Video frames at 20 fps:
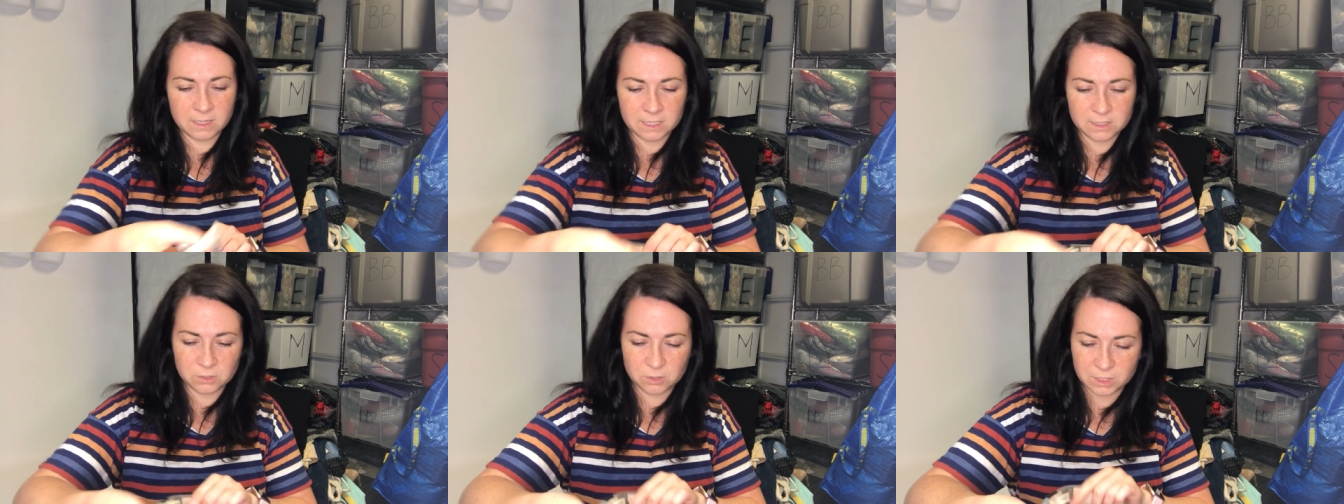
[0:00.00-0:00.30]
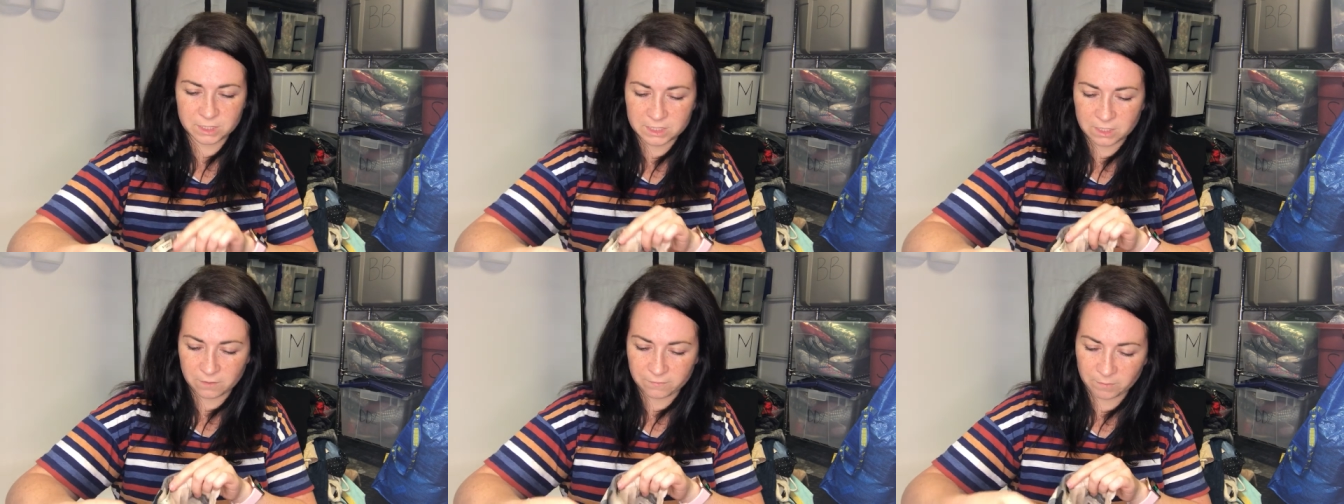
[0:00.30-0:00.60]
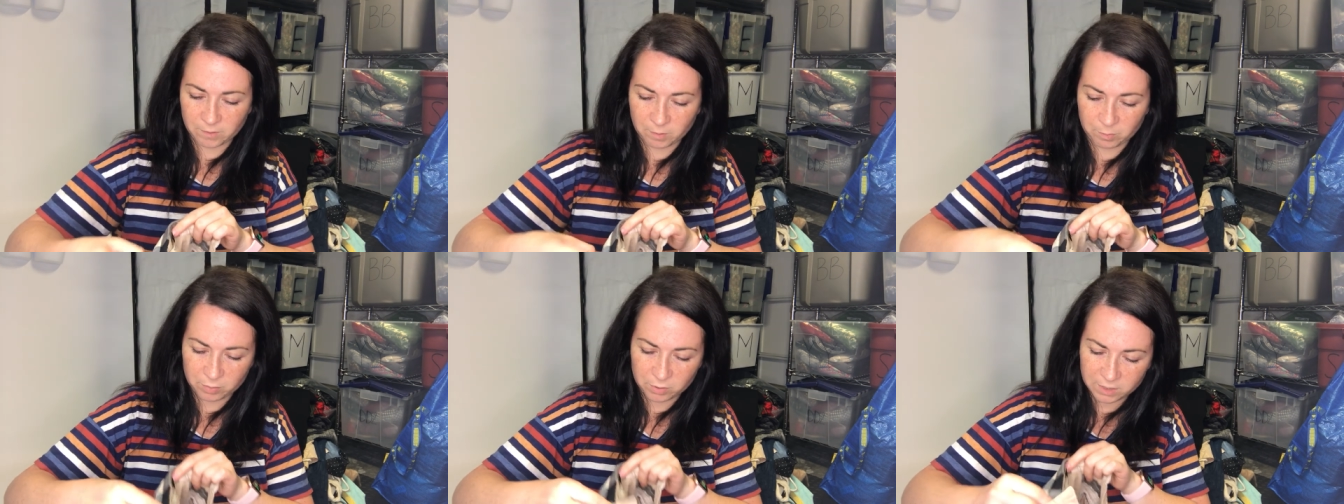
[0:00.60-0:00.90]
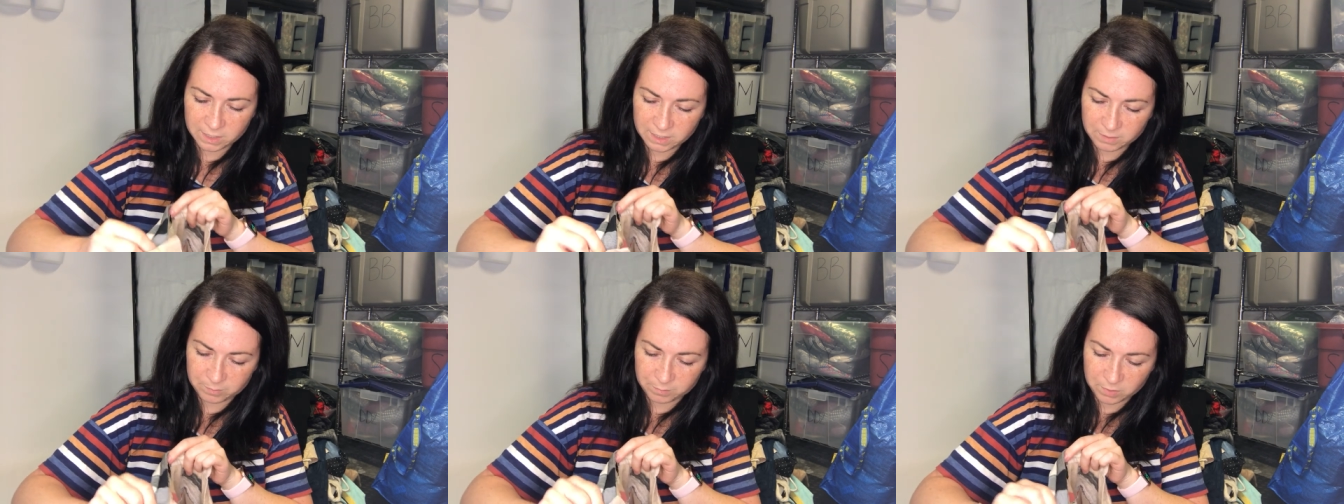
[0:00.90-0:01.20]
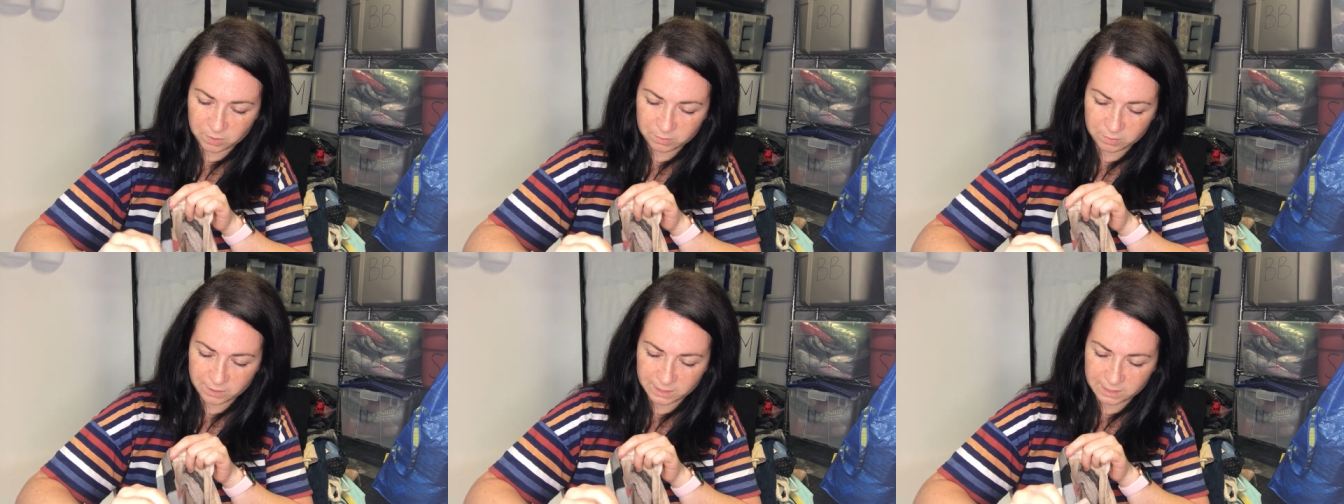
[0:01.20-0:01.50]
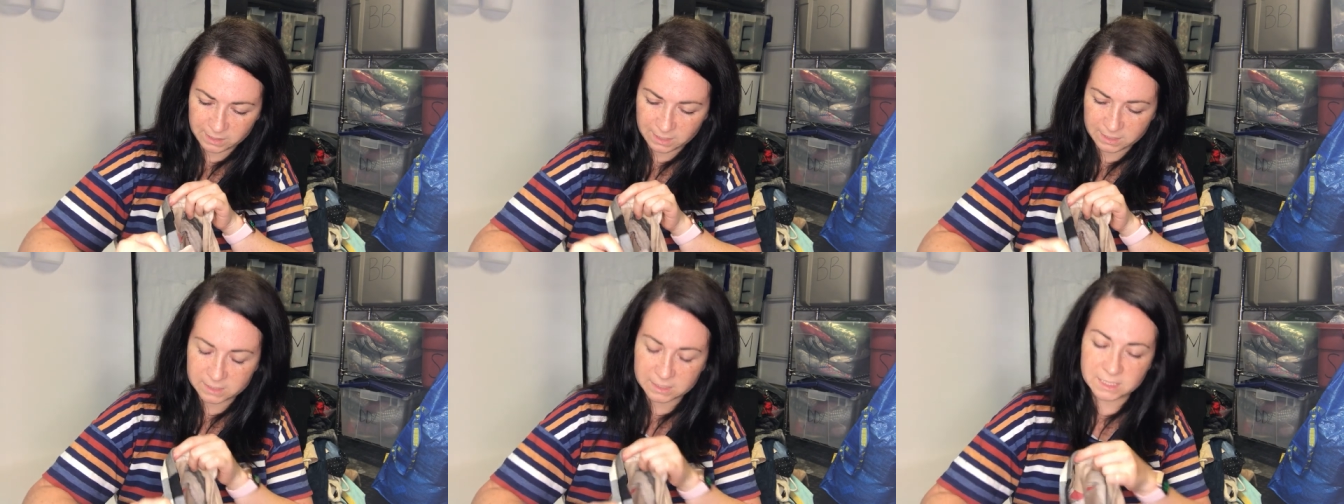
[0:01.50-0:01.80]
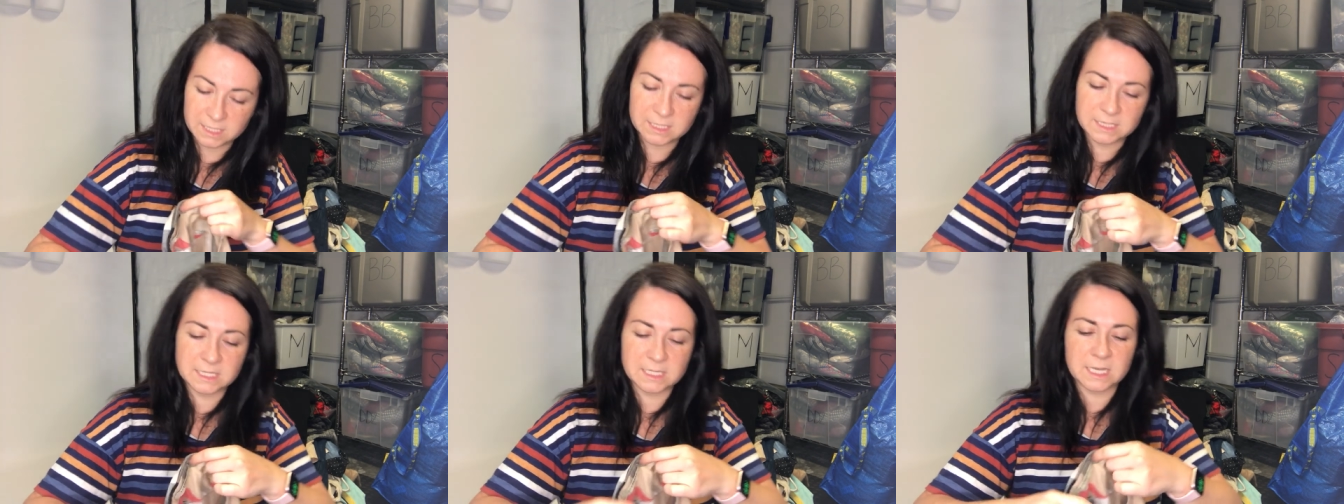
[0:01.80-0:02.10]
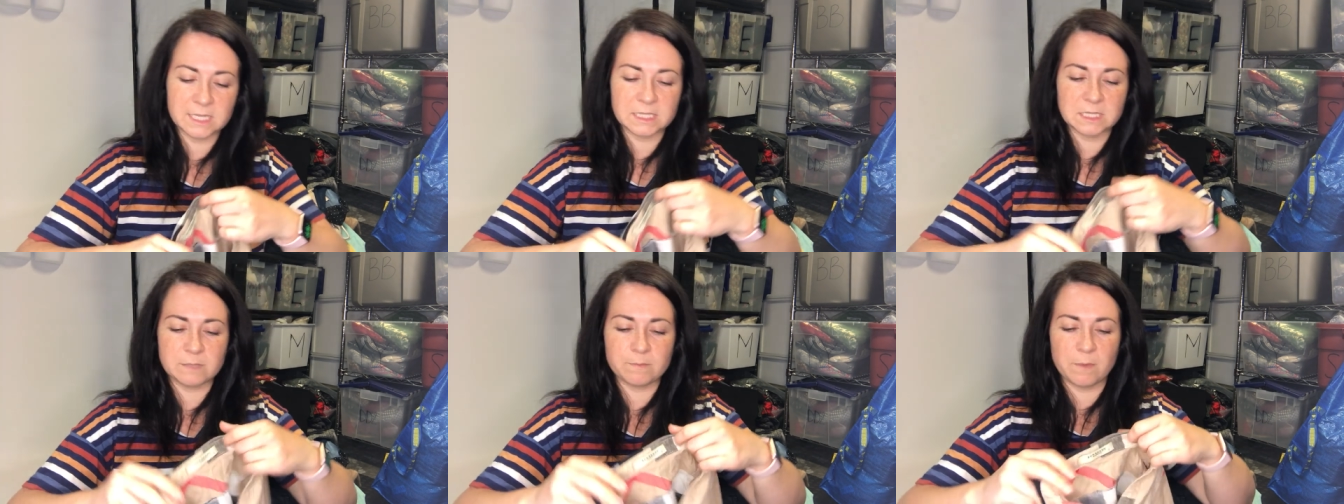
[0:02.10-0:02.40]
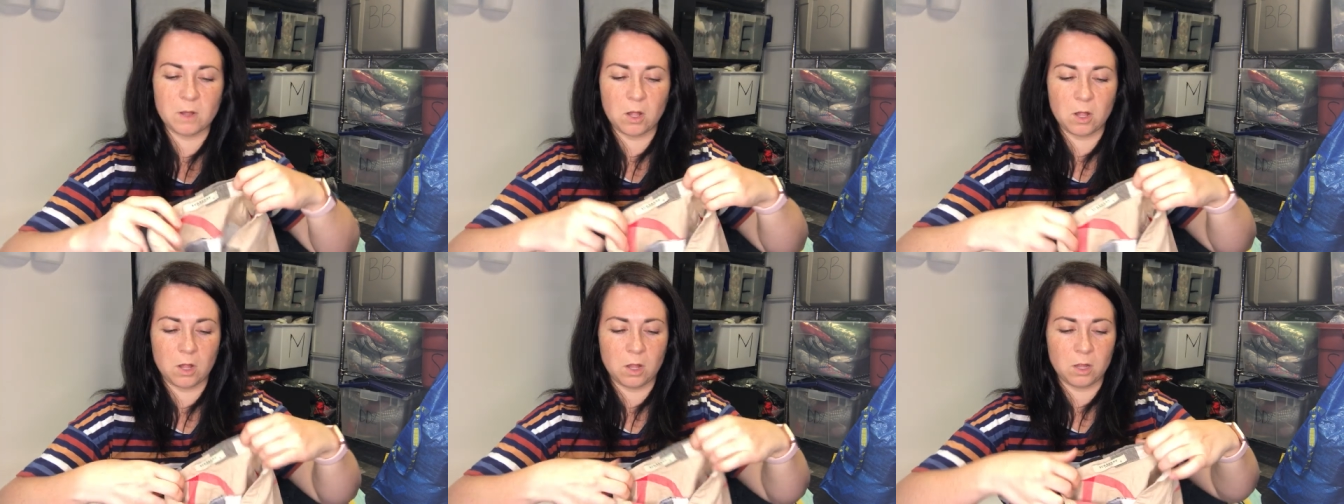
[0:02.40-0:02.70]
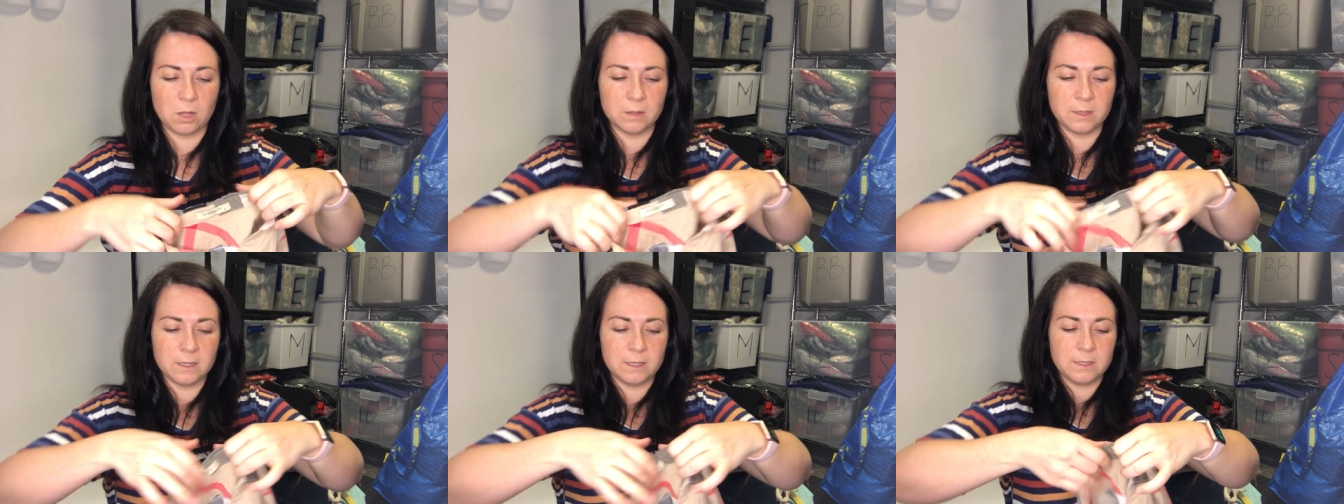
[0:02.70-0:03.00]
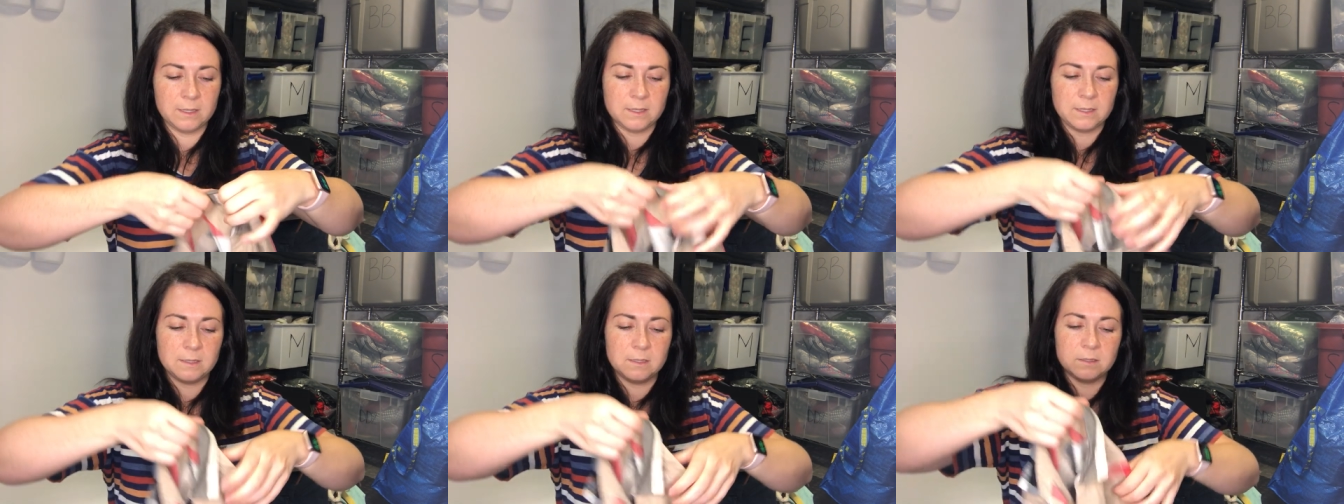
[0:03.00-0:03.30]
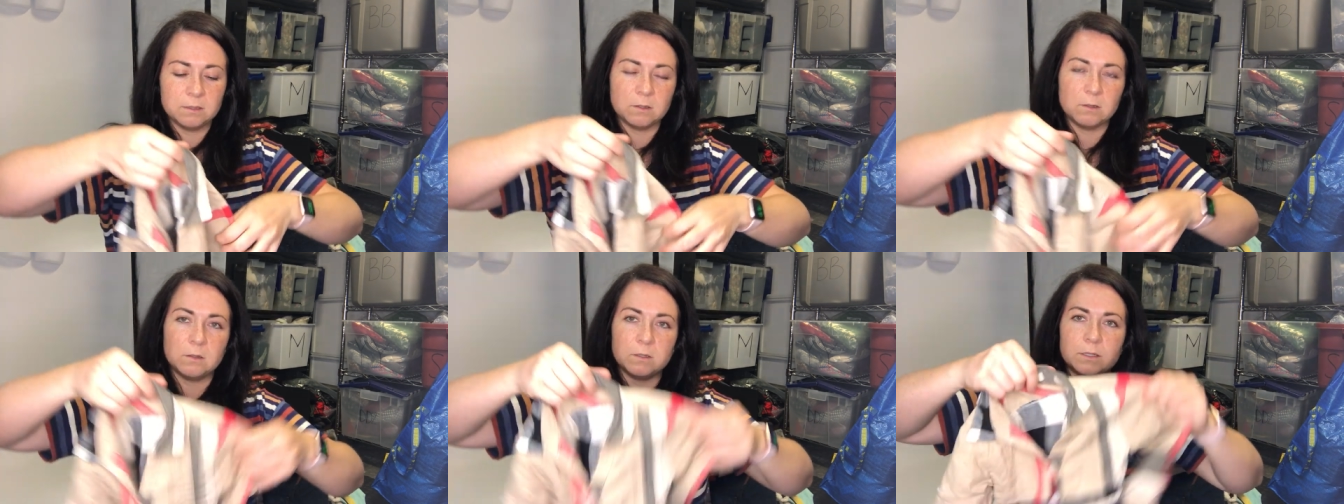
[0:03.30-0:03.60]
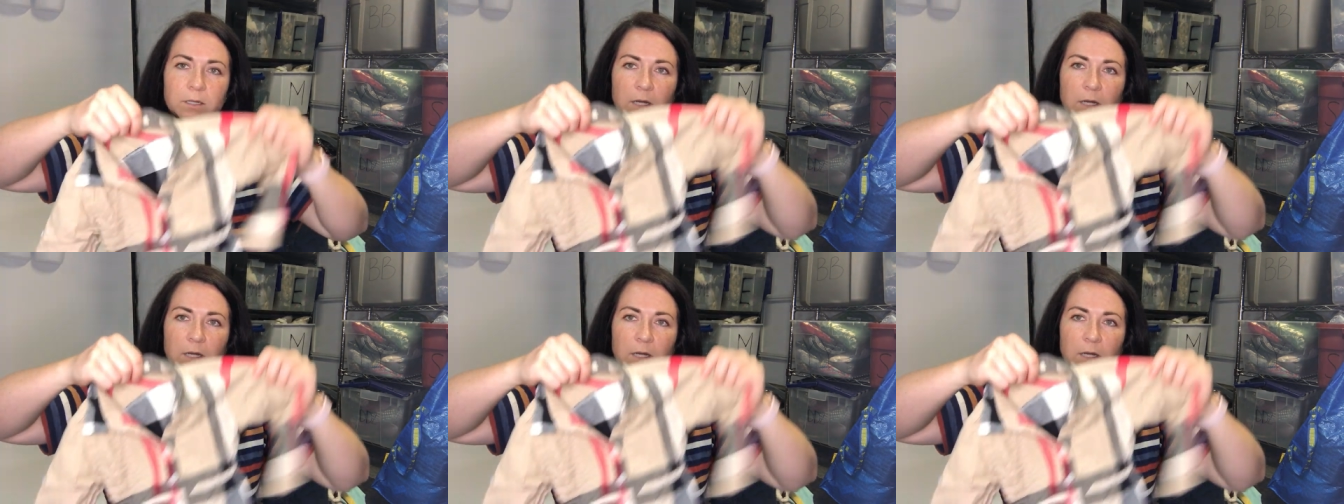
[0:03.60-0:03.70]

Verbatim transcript: as you can tell from the print, Burberry London, size small, little